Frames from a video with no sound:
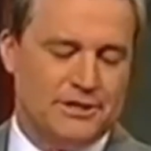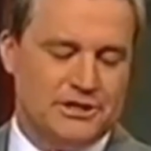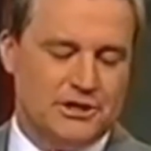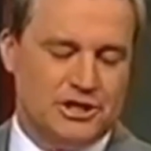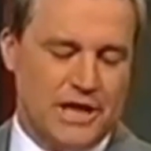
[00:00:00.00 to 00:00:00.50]

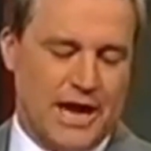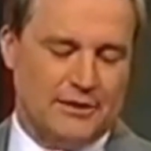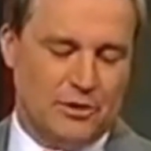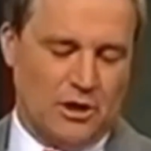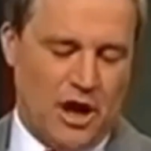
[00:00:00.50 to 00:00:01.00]

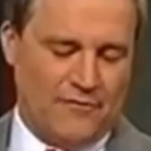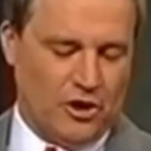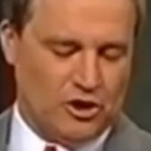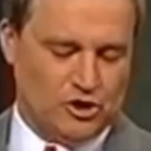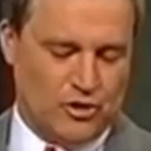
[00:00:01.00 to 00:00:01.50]
disenchanted with life
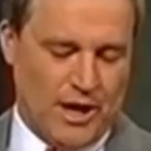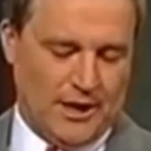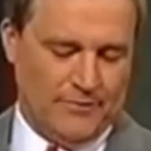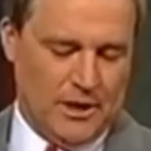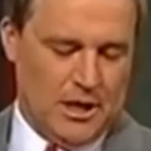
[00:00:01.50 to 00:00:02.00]
in
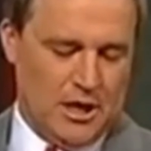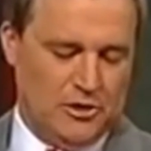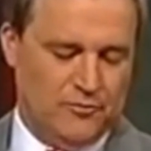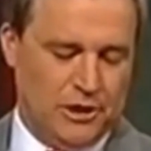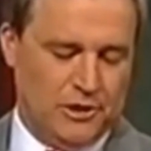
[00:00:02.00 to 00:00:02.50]
Australia.
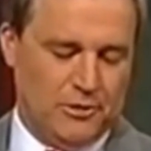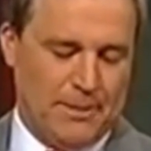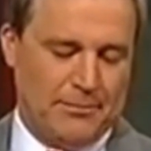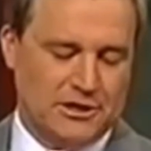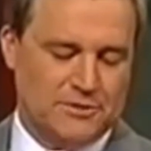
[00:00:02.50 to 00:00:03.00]
You've been in the
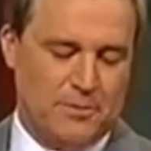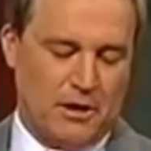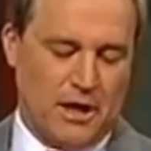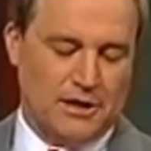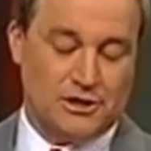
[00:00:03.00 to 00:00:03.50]
public
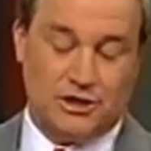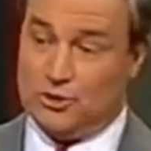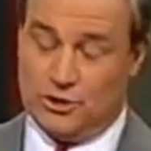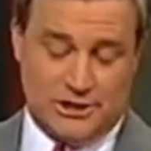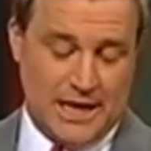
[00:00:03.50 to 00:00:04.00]
spotlight since
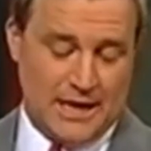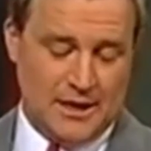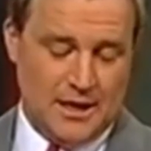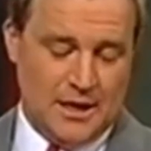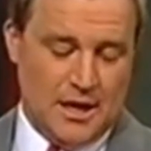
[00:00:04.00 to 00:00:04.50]
you were 10
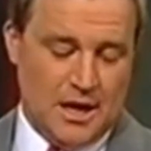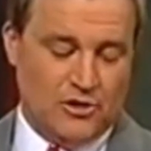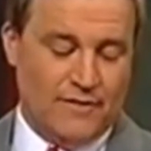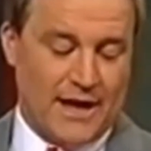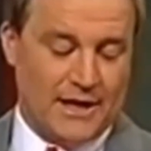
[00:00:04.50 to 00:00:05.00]

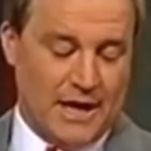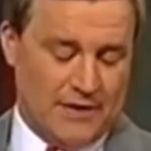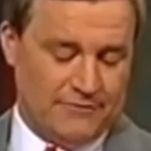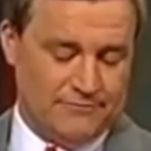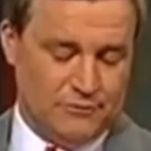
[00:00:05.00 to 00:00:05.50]
and you've had
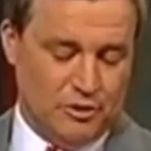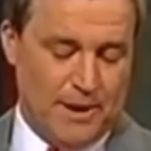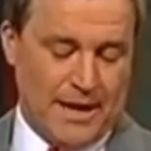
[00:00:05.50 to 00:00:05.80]
enough. You